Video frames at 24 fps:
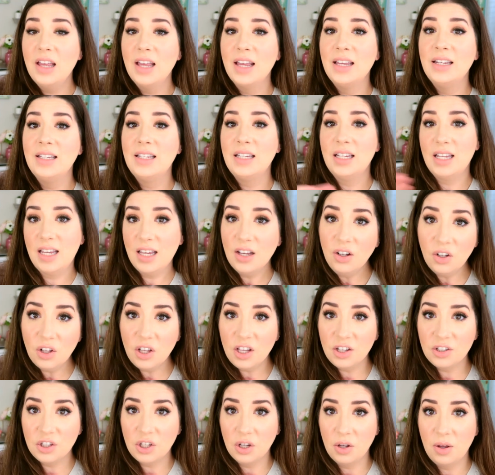And teal
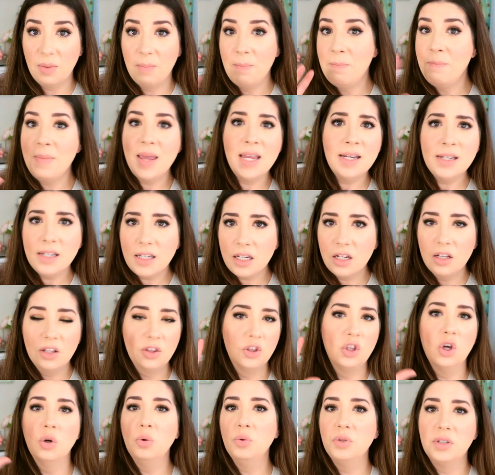is mint,
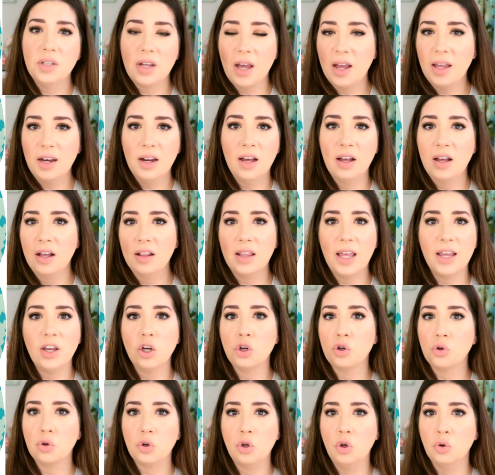those kind of like
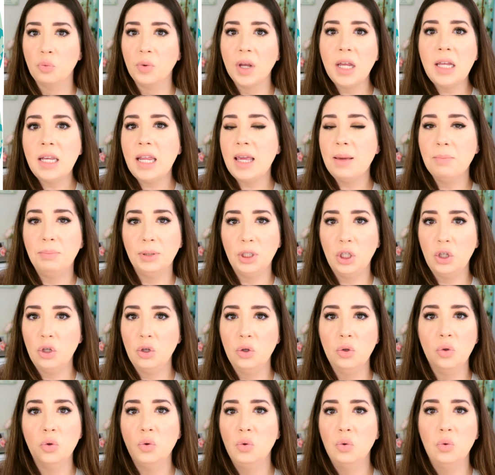greeny
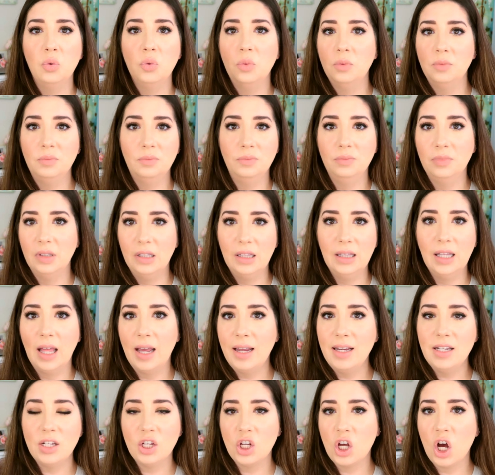blue
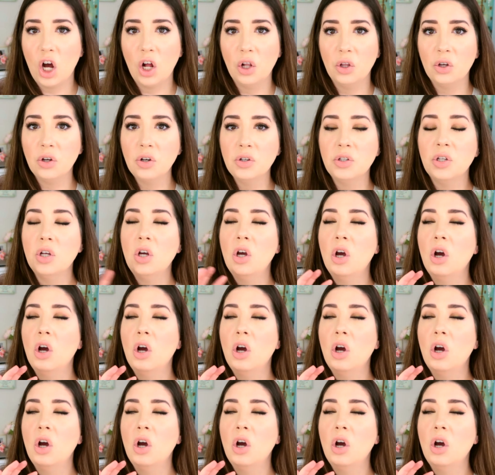light colors